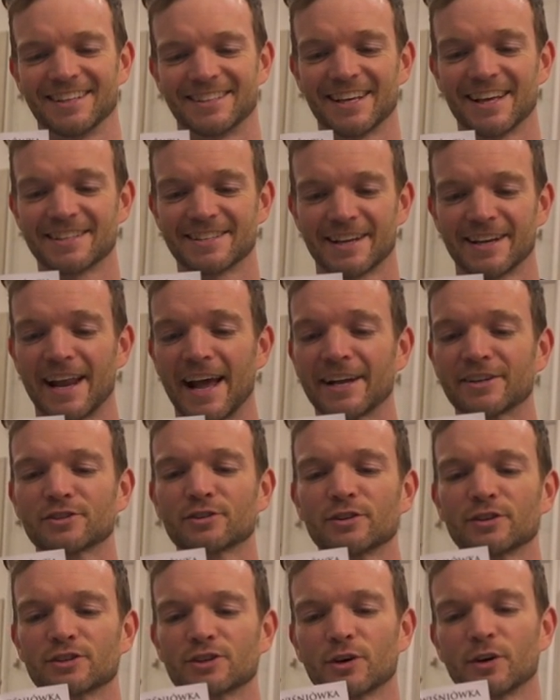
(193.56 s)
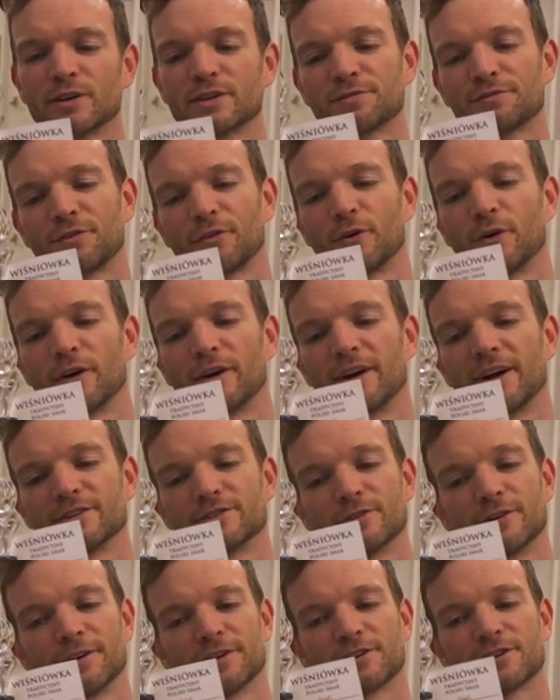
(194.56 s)
It says a natural choice for a
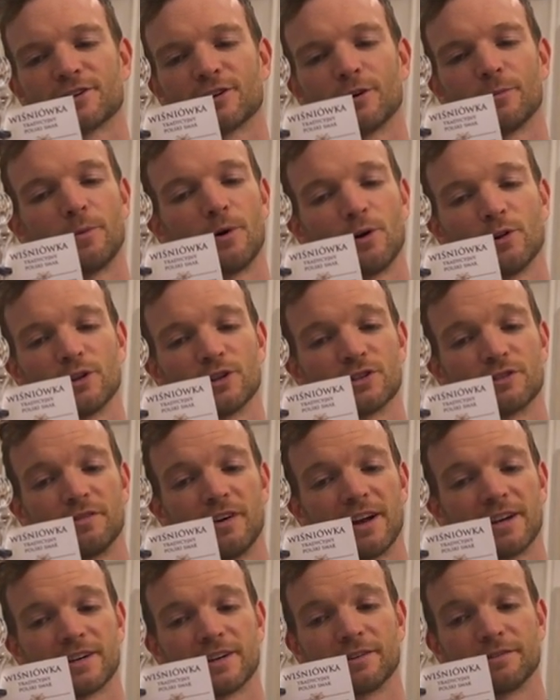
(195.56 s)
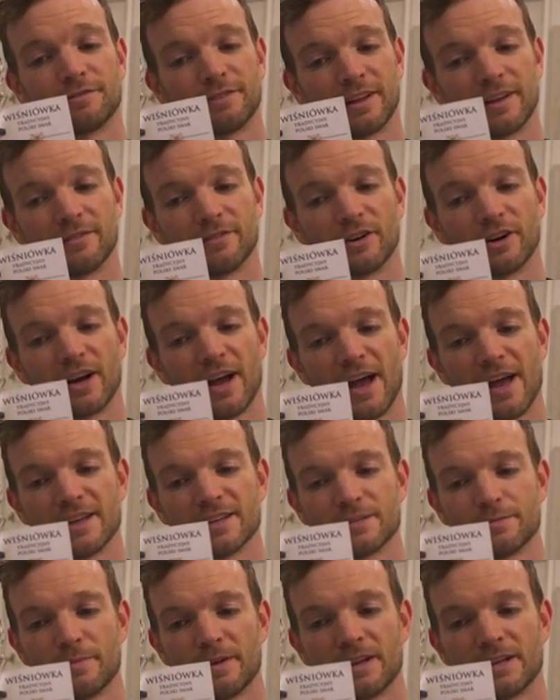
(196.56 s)
traditional Polish vodka flavor,
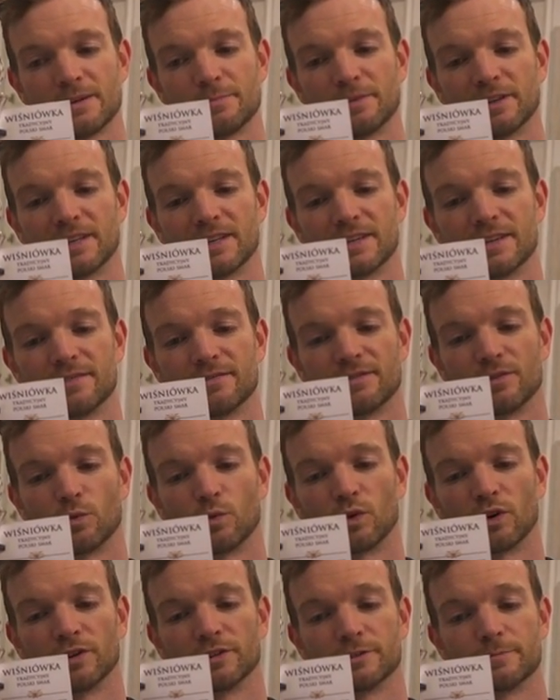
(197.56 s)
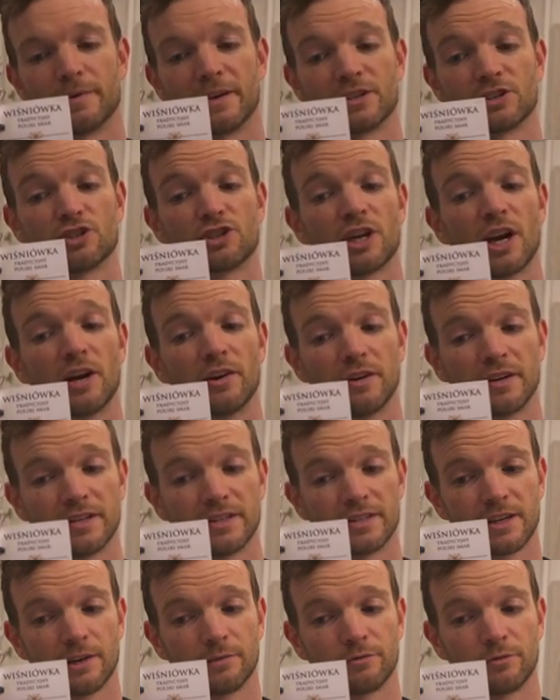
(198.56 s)
as many believe the world's best
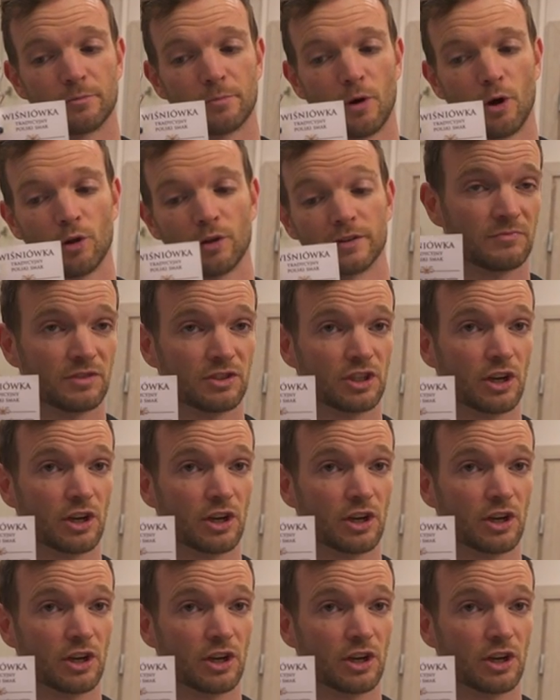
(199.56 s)
cherries come from Poland.